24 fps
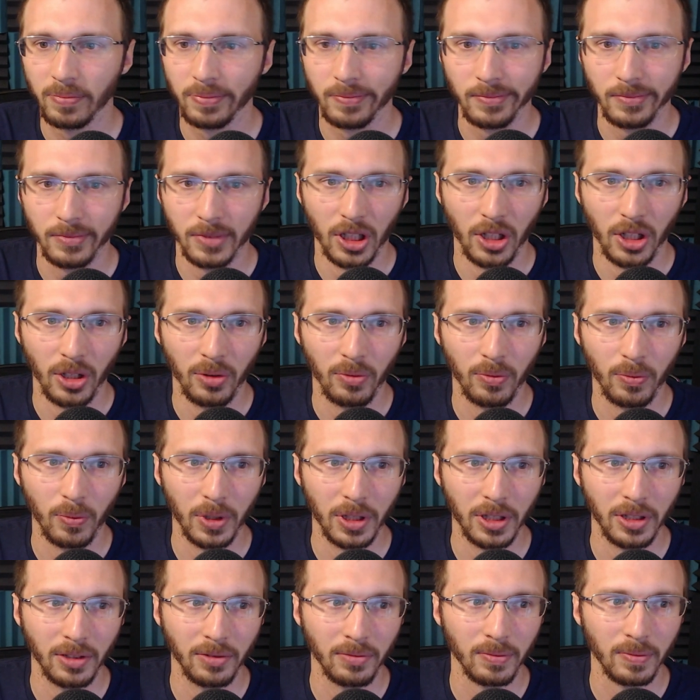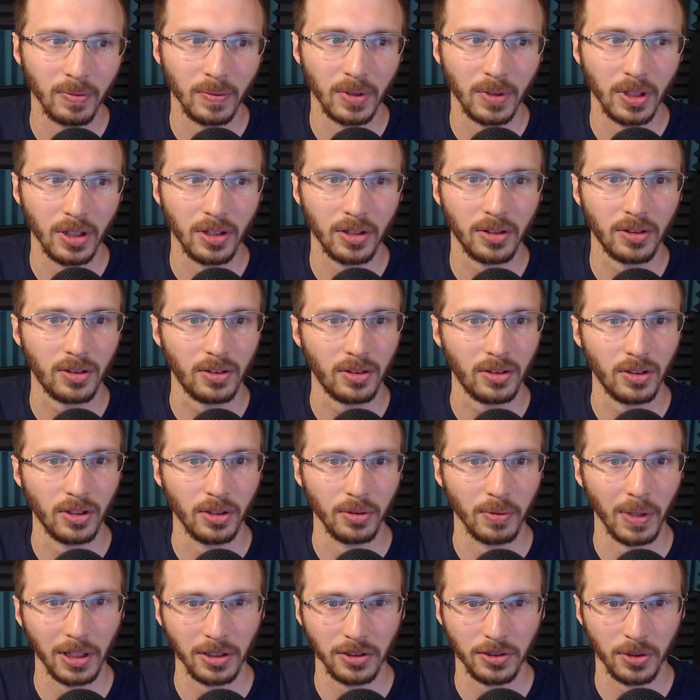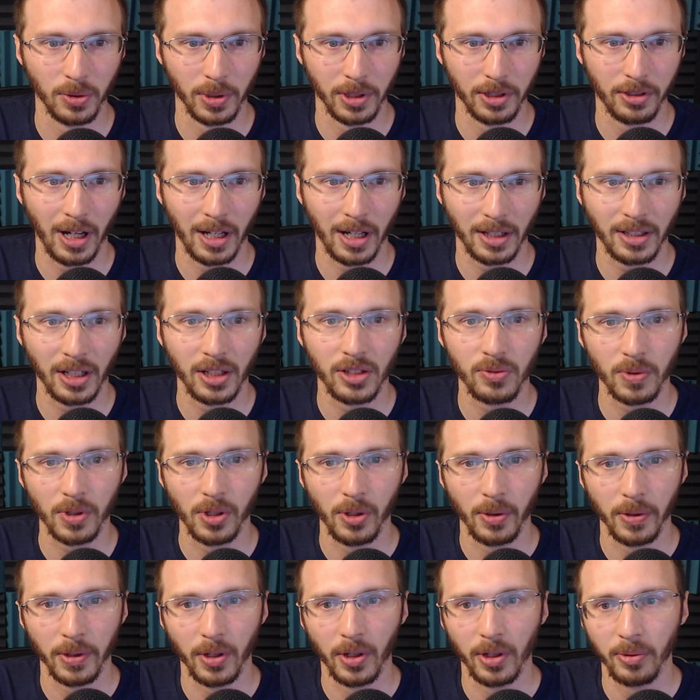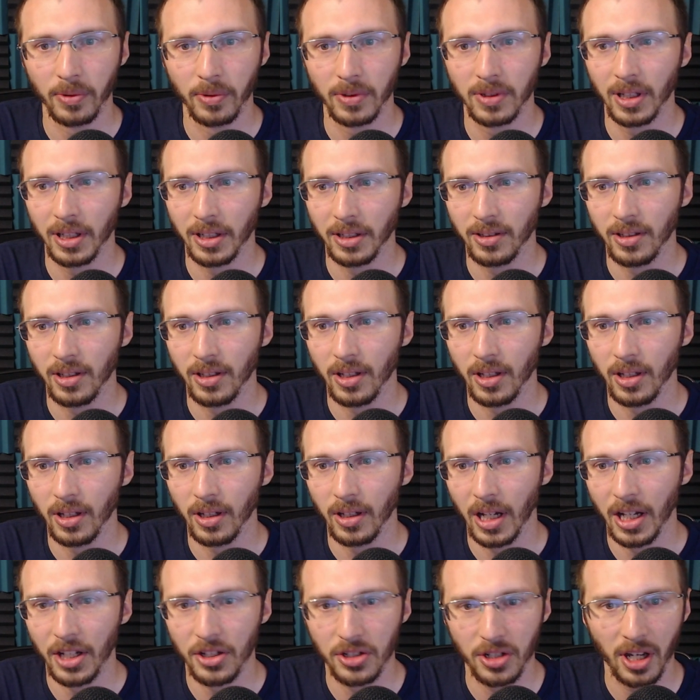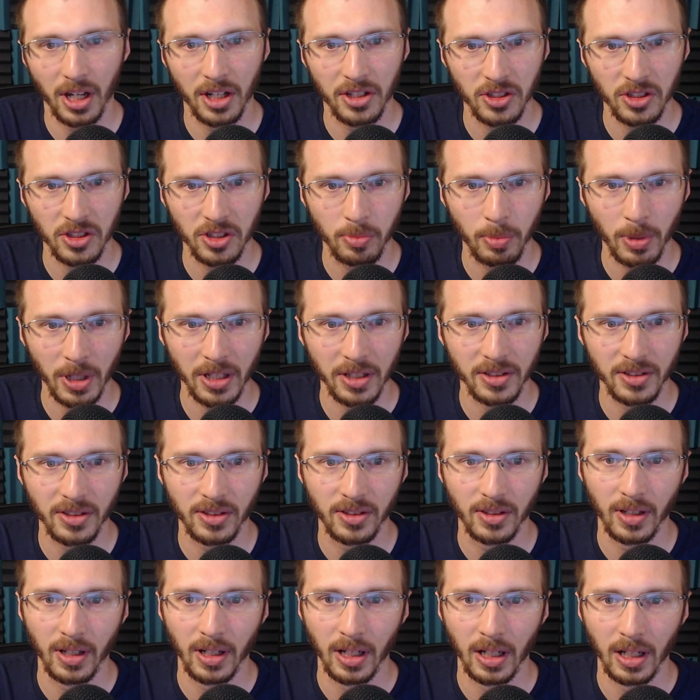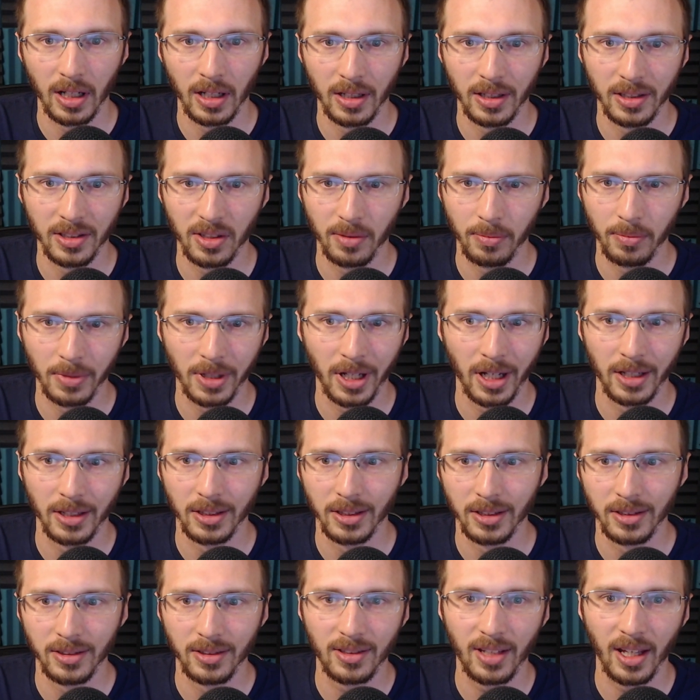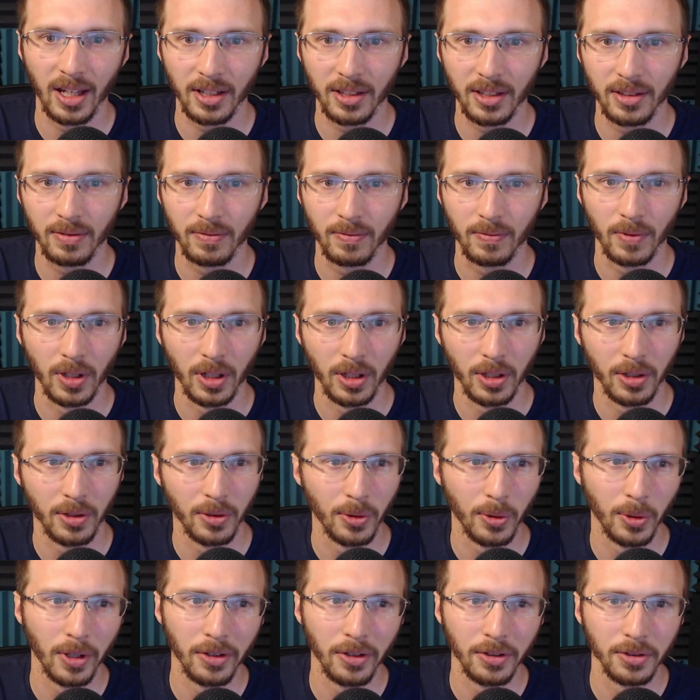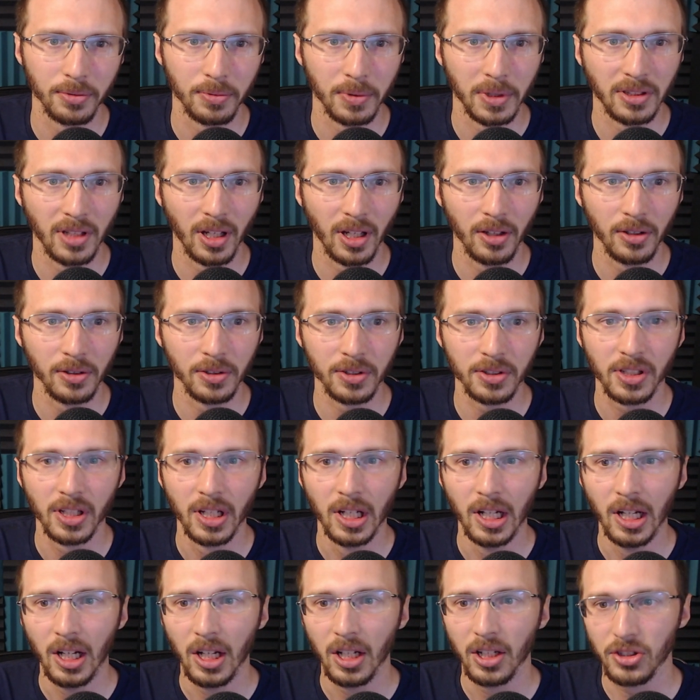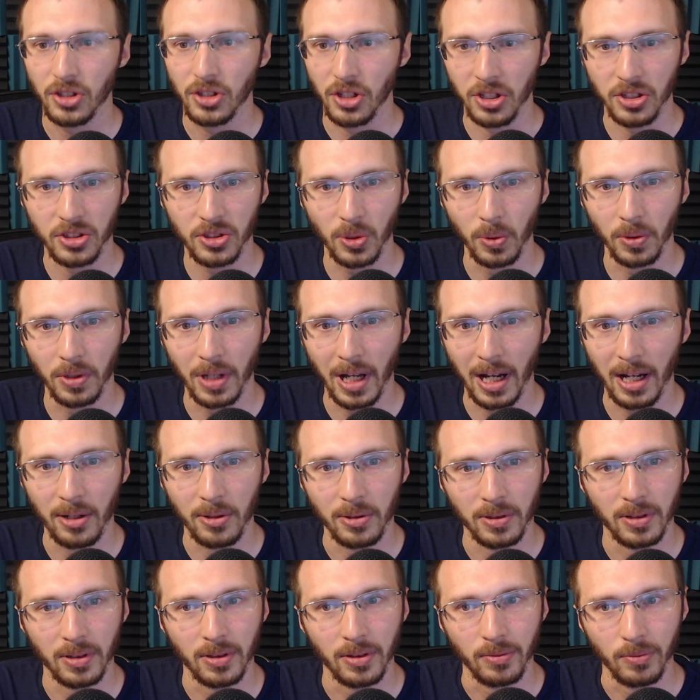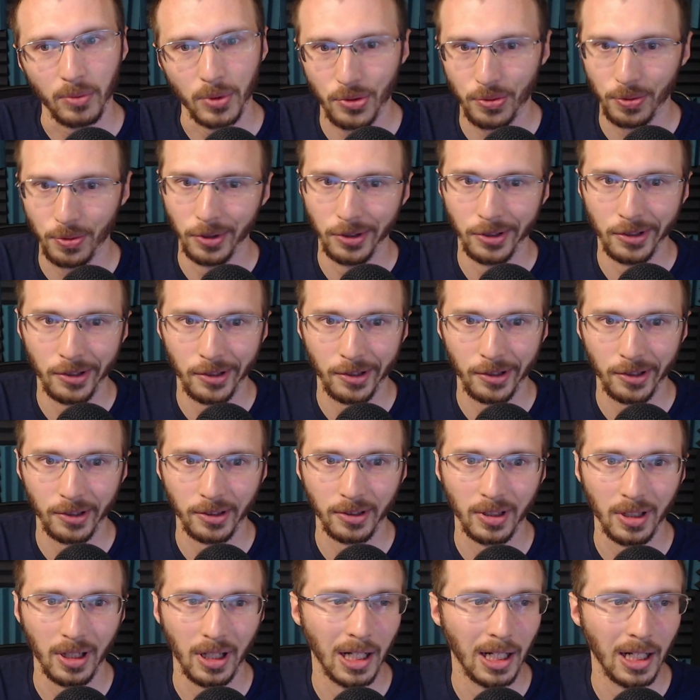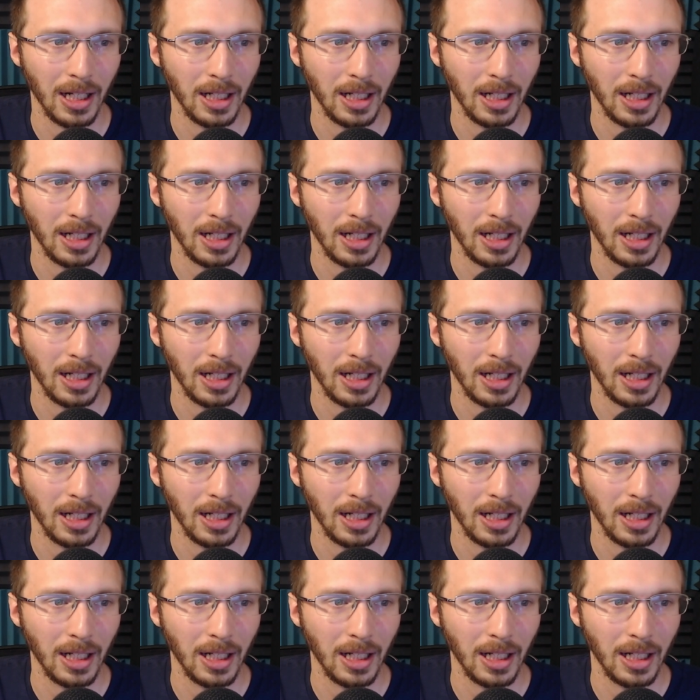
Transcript: When the regulatory crackdowns were going on with like the education space and some kind of tech or other retailers, she sold out, which really hurt